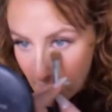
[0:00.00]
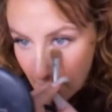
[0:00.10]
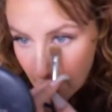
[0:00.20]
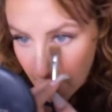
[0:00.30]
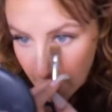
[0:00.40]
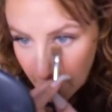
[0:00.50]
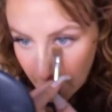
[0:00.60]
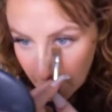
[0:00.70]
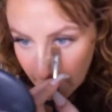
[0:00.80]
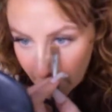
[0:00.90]
and
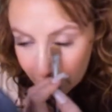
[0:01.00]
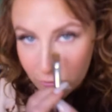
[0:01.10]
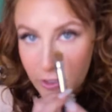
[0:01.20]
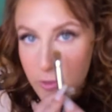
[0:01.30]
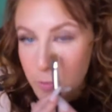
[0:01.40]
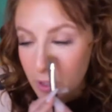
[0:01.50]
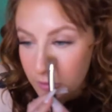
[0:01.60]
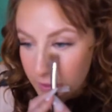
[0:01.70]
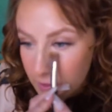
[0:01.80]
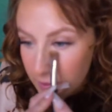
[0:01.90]
that fits
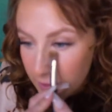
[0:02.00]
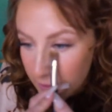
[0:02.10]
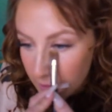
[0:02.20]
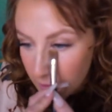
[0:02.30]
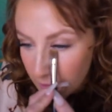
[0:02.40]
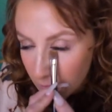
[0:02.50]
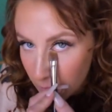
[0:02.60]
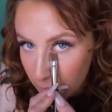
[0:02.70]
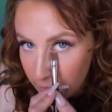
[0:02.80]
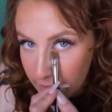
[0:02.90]
perfectly
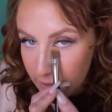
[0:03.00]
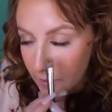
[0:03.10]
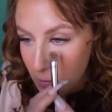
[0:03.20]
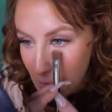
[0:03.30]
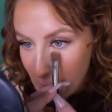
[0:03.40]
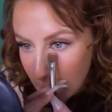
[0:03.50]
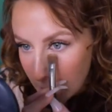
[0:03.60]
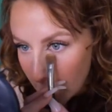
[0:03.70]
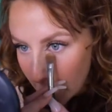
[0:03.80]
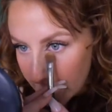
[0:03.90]
right there.
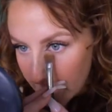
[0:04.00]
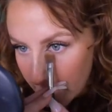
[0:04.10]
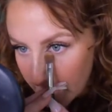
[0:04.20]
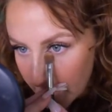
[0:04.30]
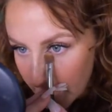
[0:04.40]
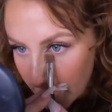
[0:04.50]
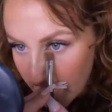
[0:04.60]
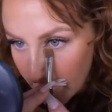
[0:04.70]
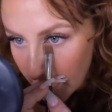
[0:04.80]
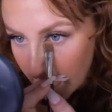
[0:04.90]
So I'm just going to put that
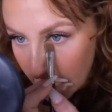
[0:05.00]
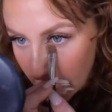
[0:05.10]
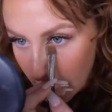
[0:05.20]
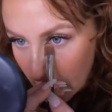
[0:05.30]
underneath.